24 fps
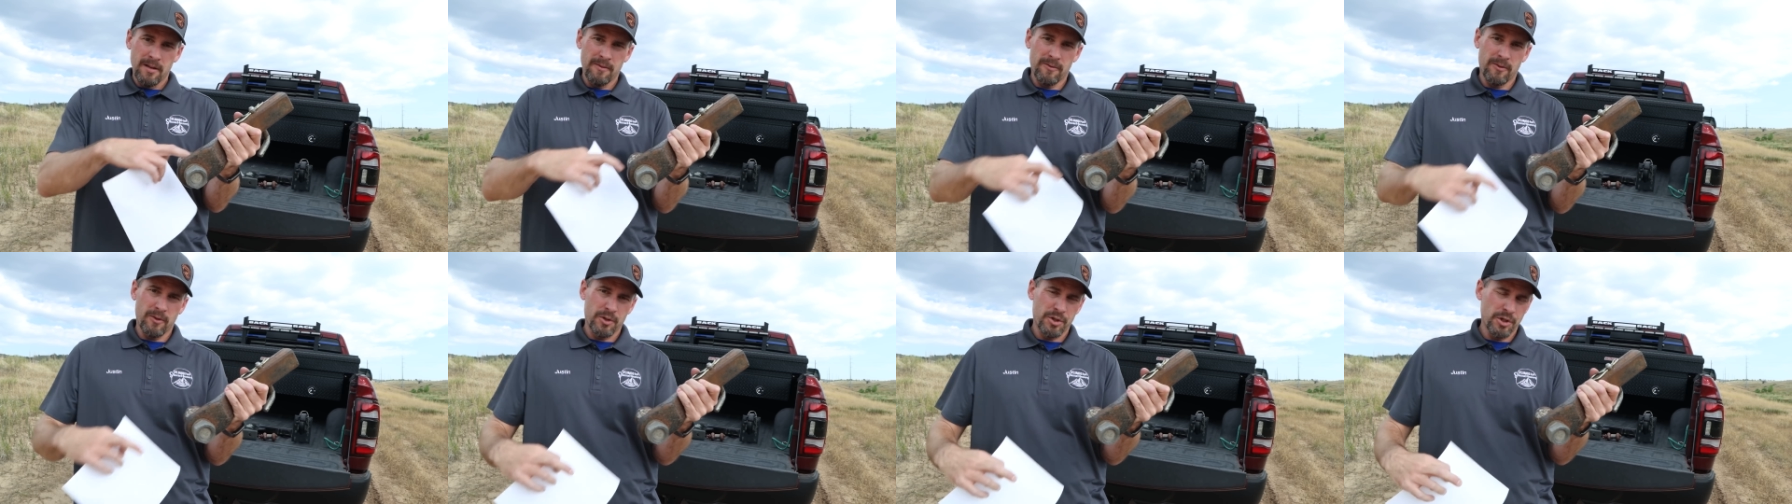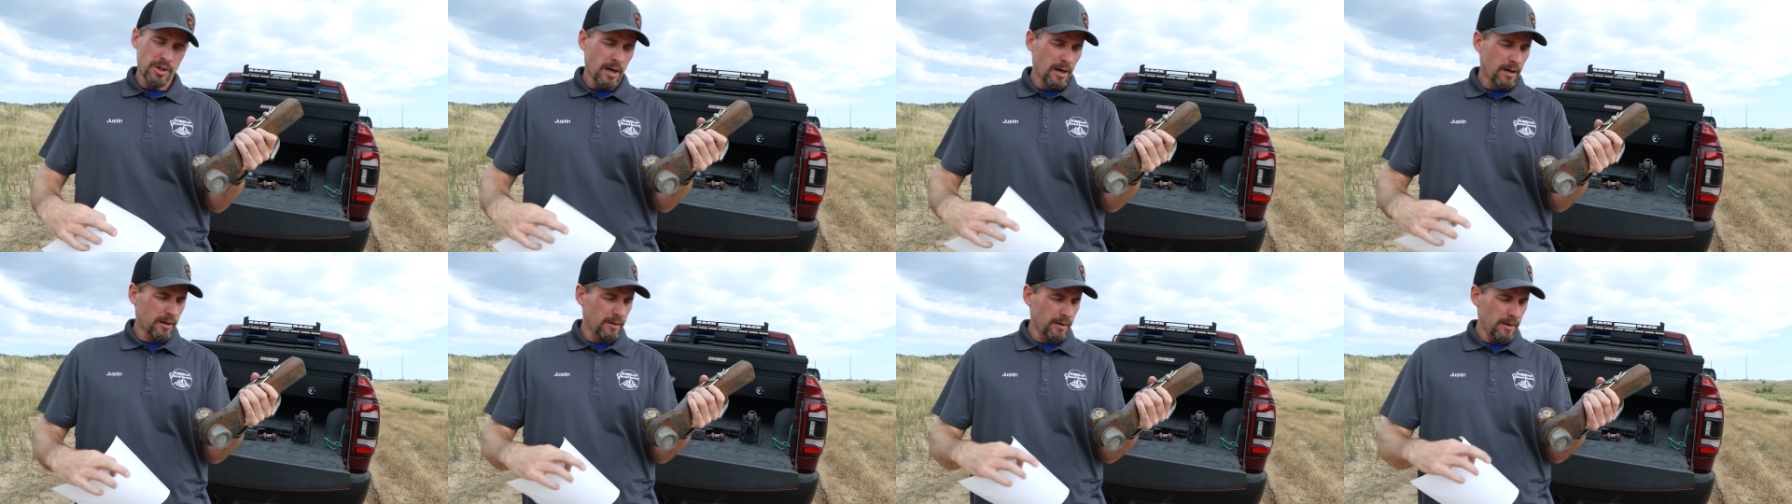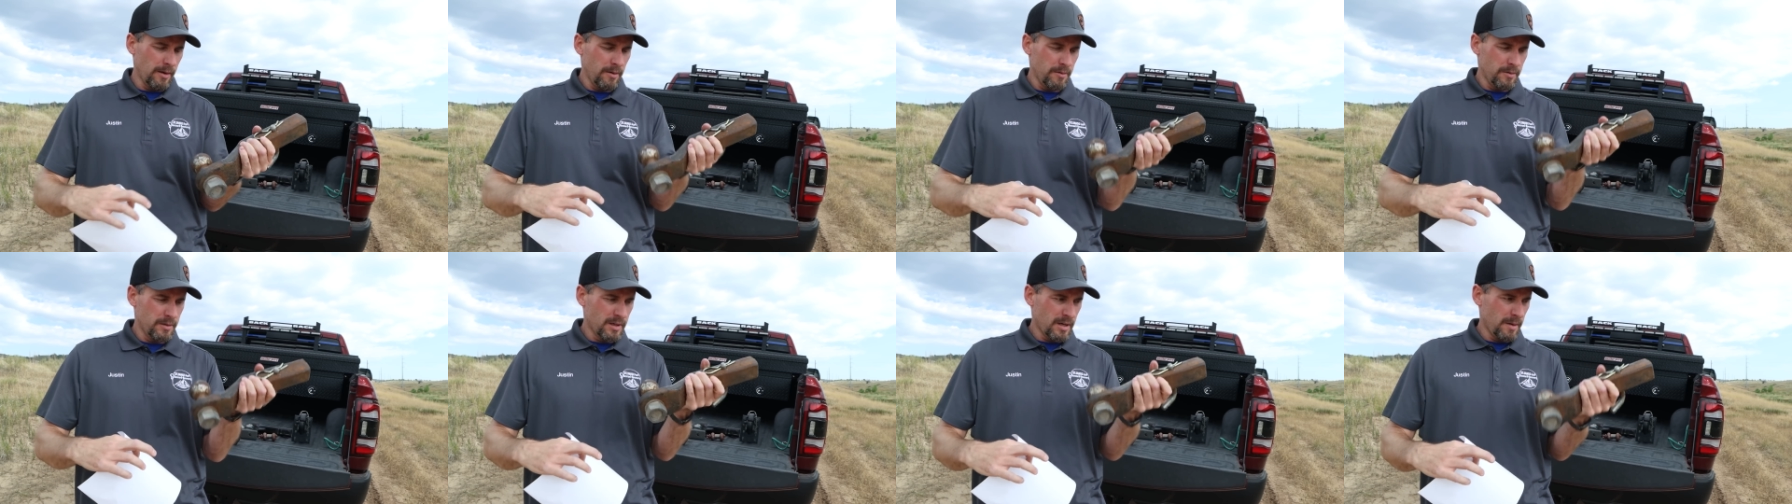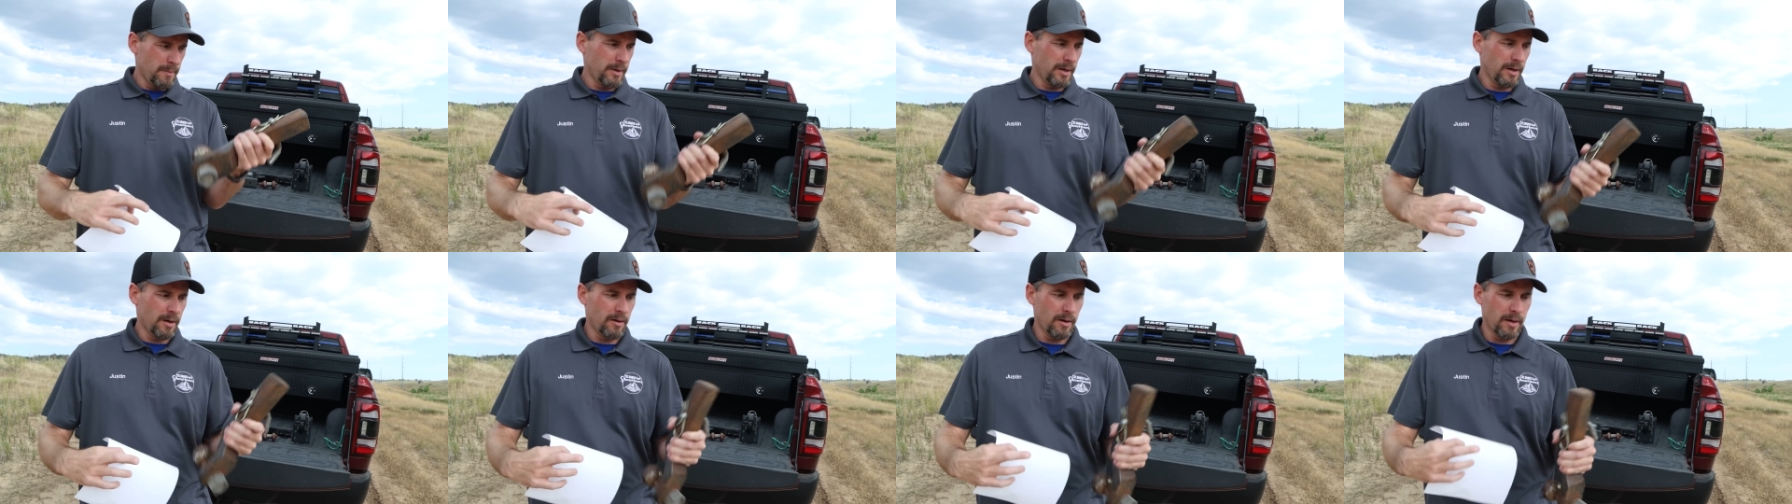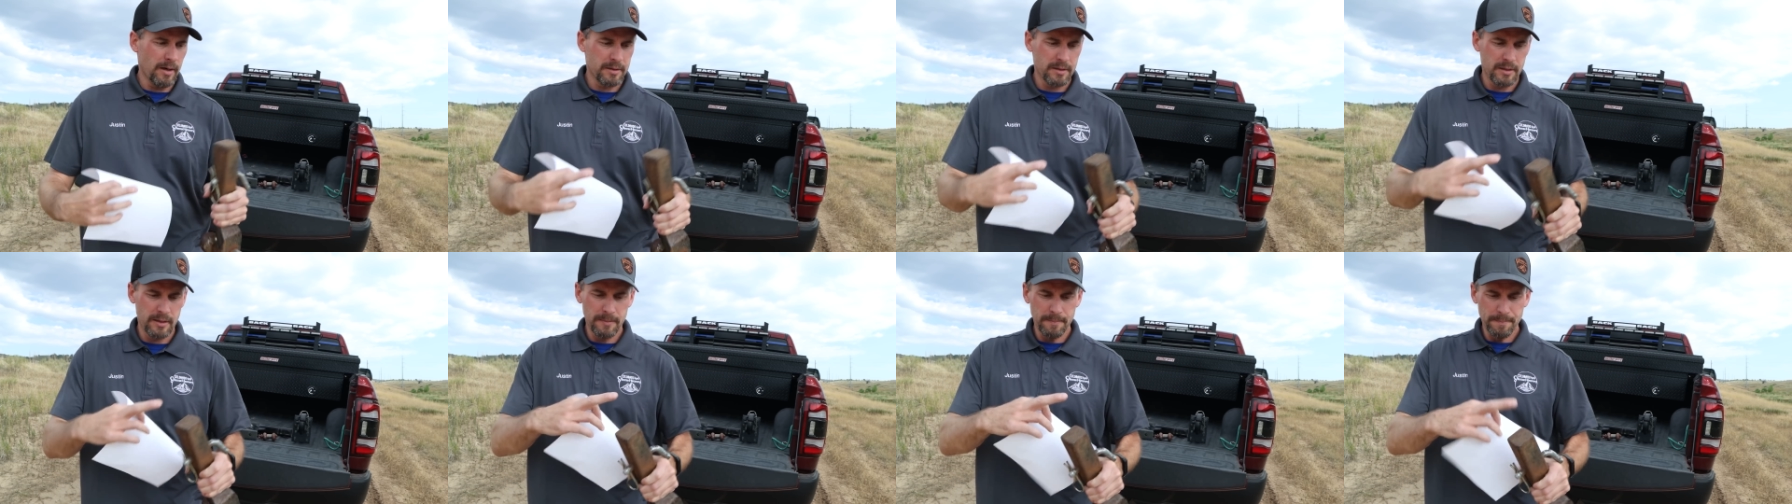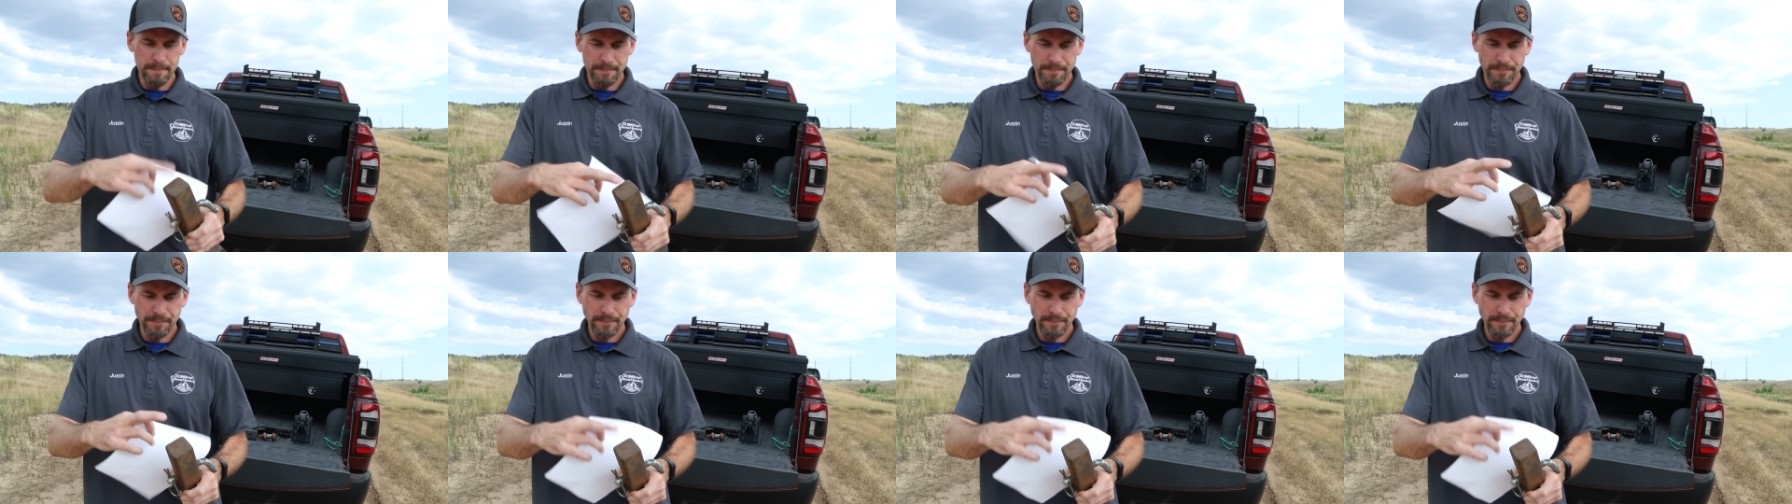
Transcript: for shock loads coming across it.